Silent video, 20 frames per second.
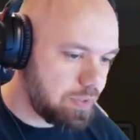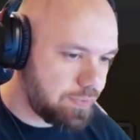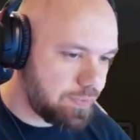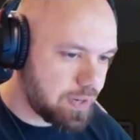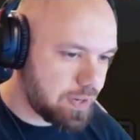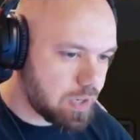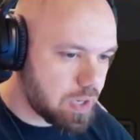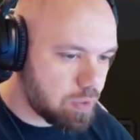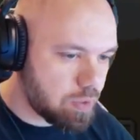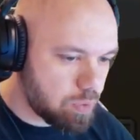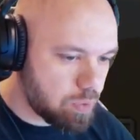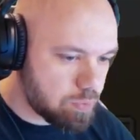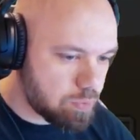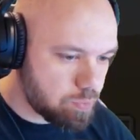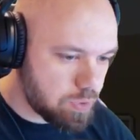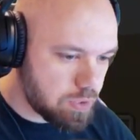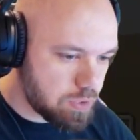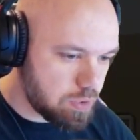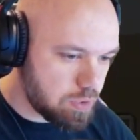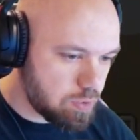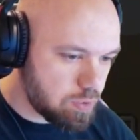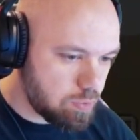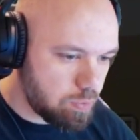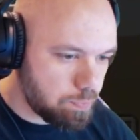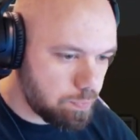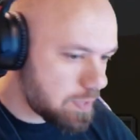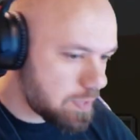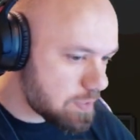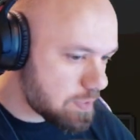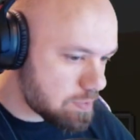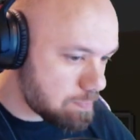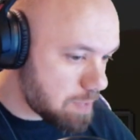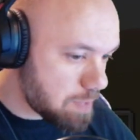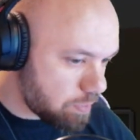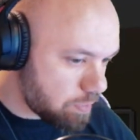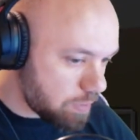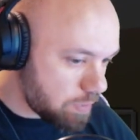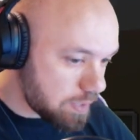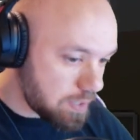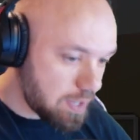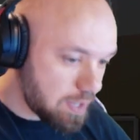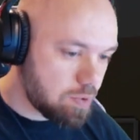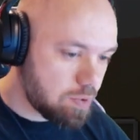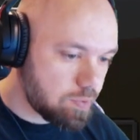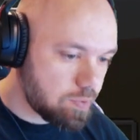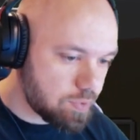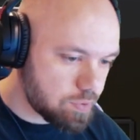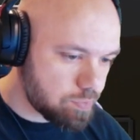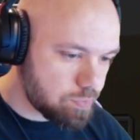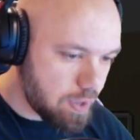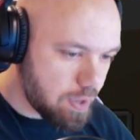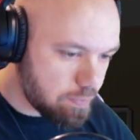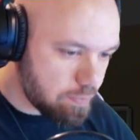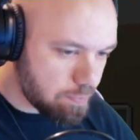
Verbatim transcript: to figure out what we do. Doesn't matter right now because we have